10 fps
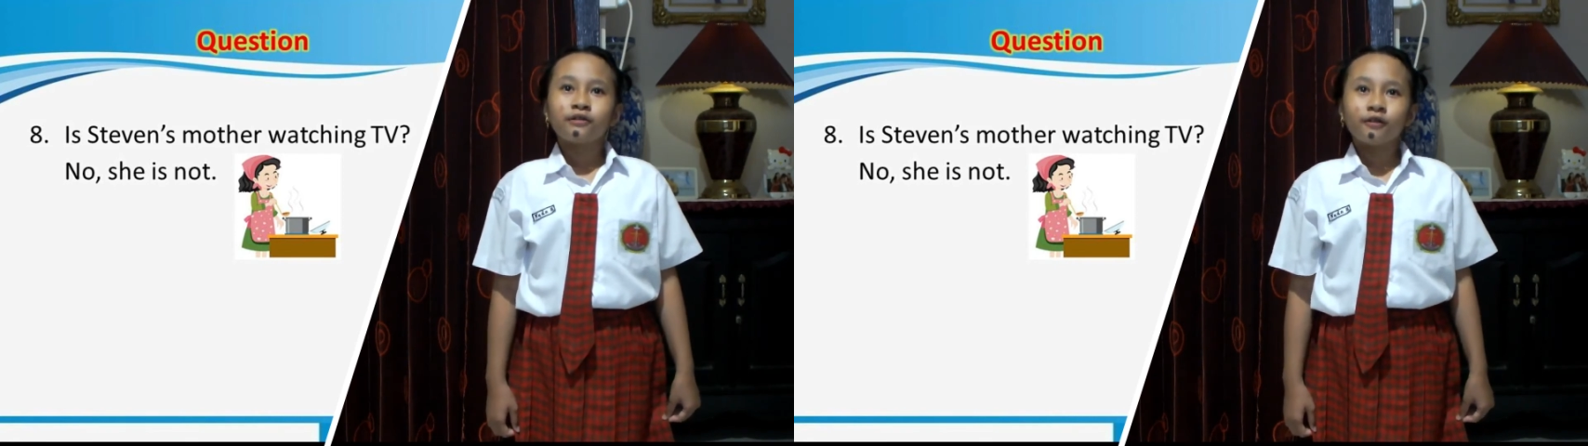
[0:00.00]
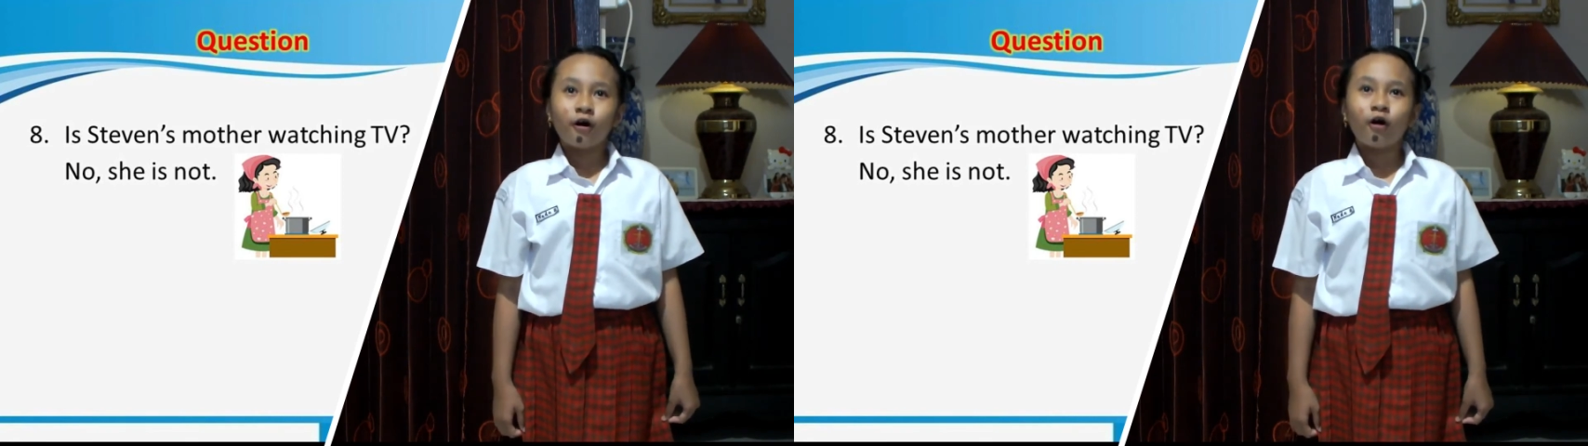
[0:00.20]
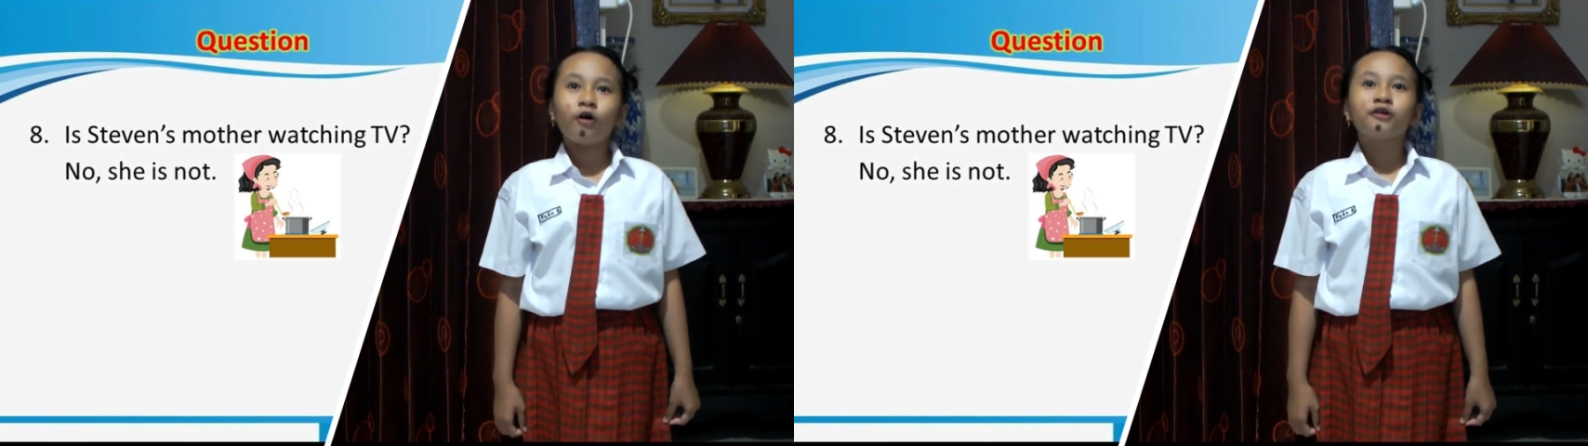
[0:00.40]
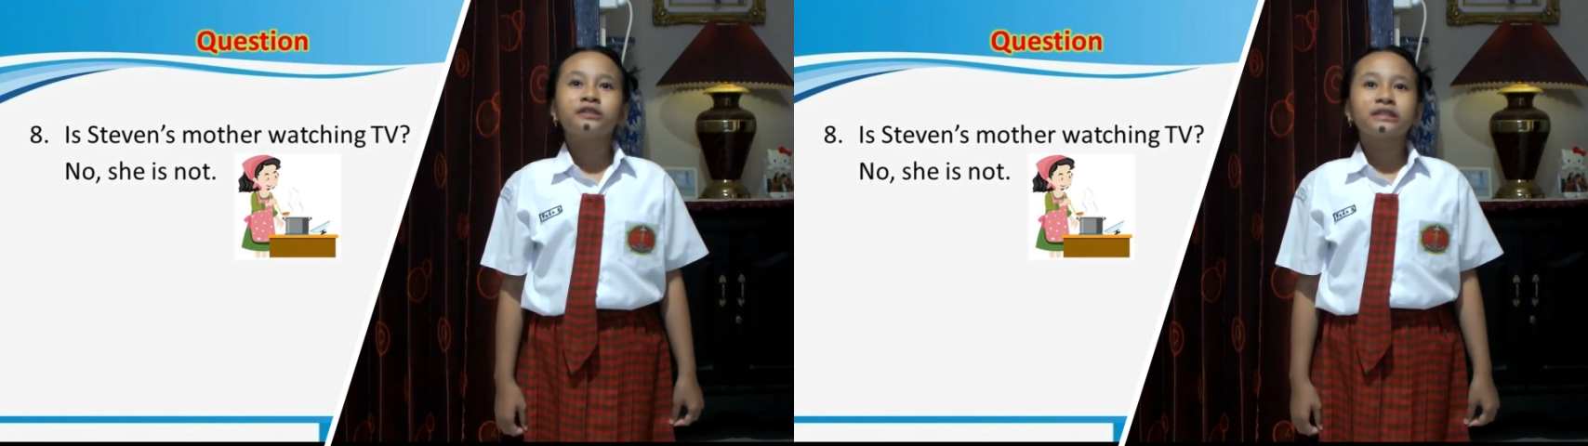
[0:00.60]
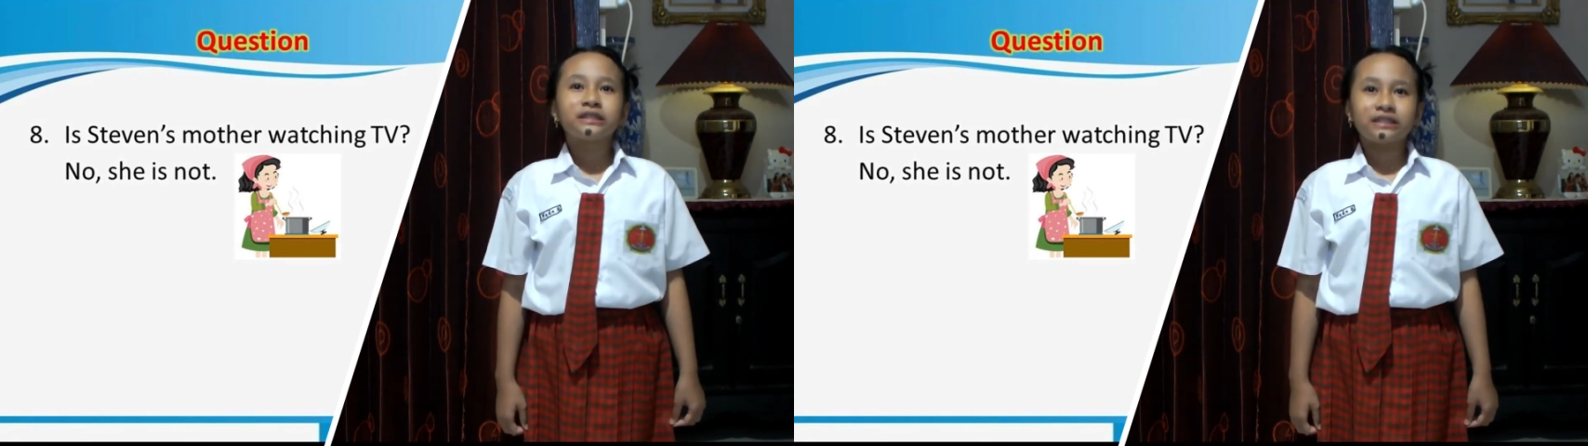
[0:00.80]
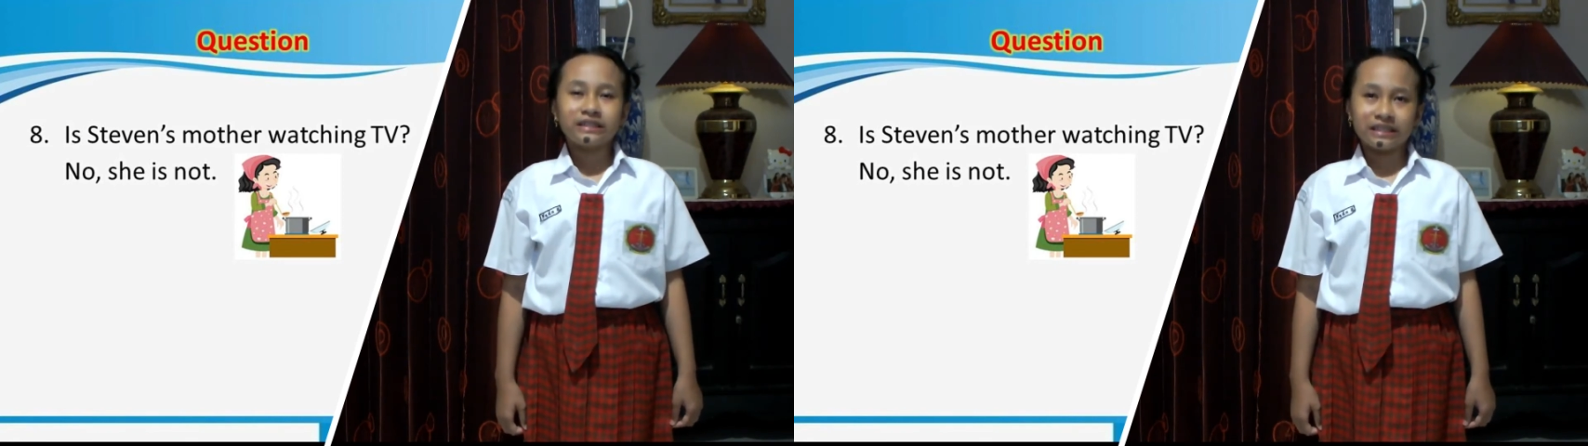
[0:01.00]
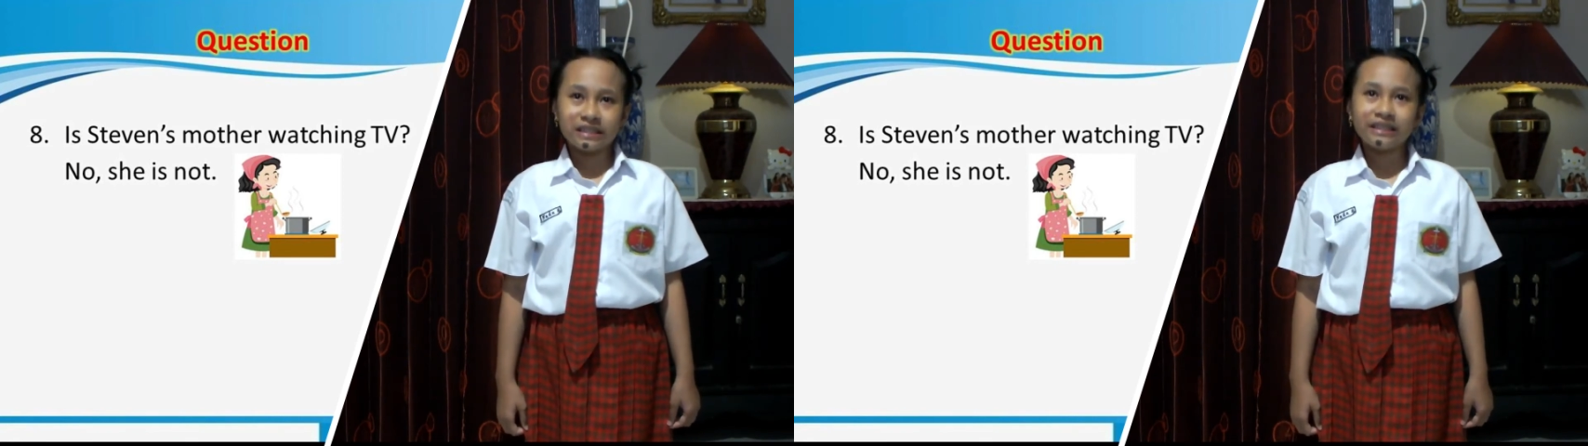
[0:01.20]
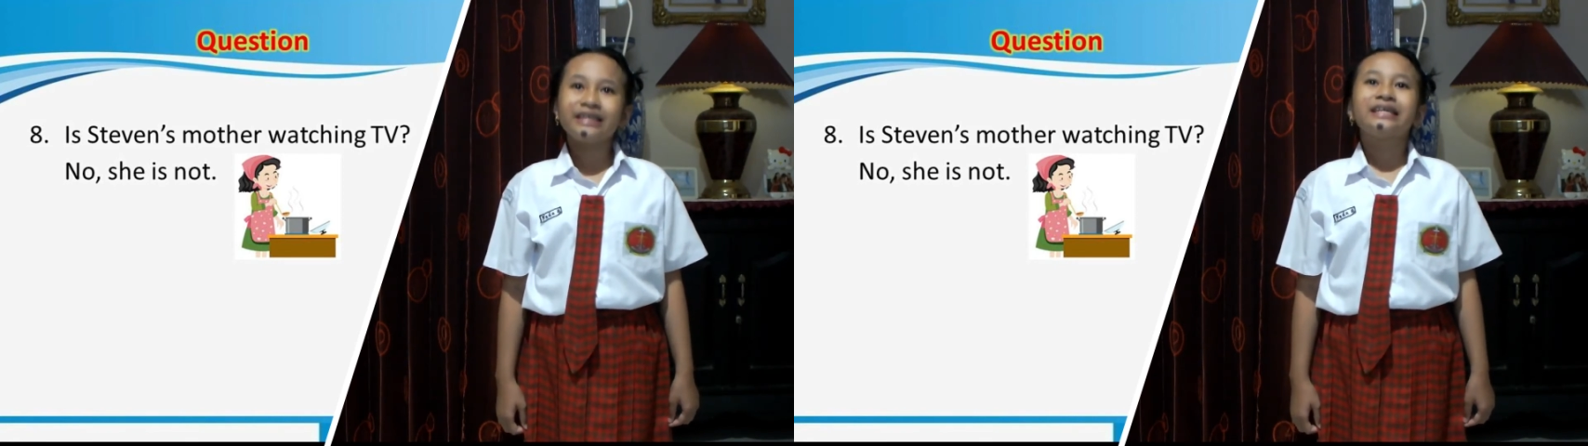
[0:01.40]
No,
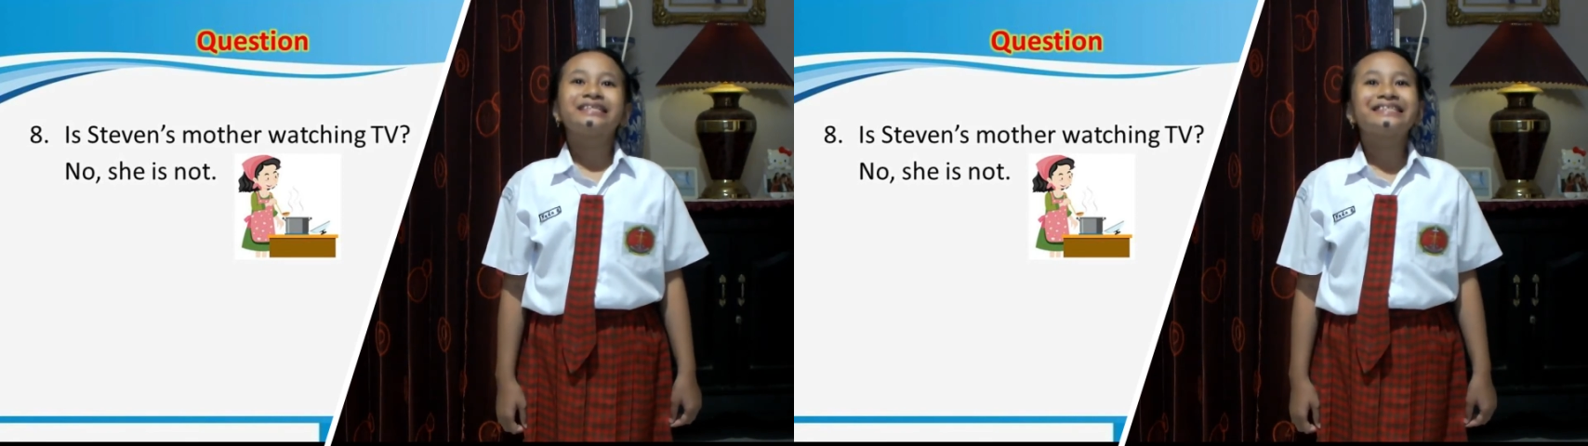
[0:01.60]
she